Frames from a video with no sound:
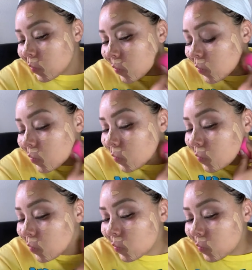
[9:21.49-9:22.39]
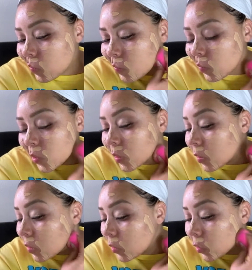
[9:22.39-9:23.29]
Mm, is that a
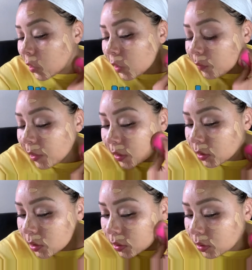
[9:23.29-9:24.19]
good shade match?